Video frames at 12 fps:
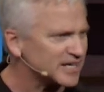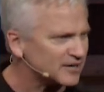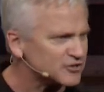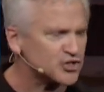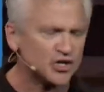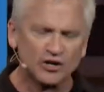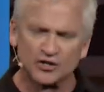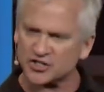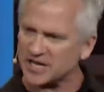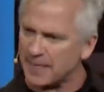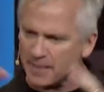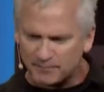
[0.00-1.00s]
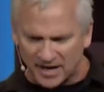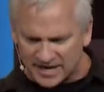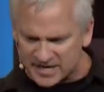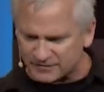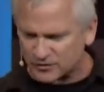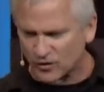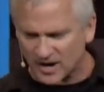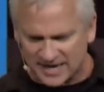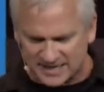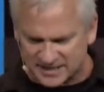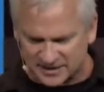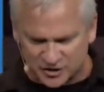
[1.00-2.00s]
and our church and the body of
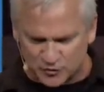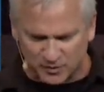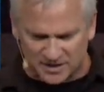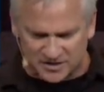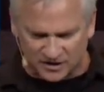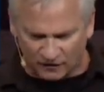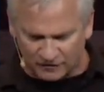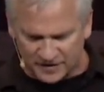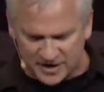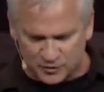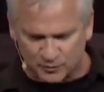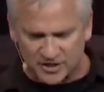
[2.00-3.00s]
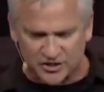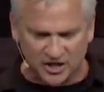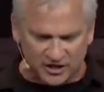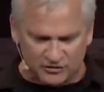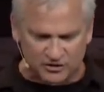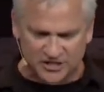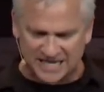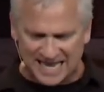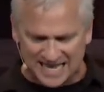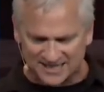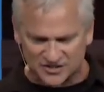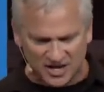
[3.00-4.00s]
Christ at this place called Faith Bridge
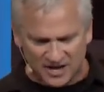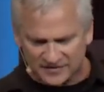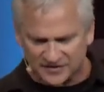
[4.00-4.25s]
understands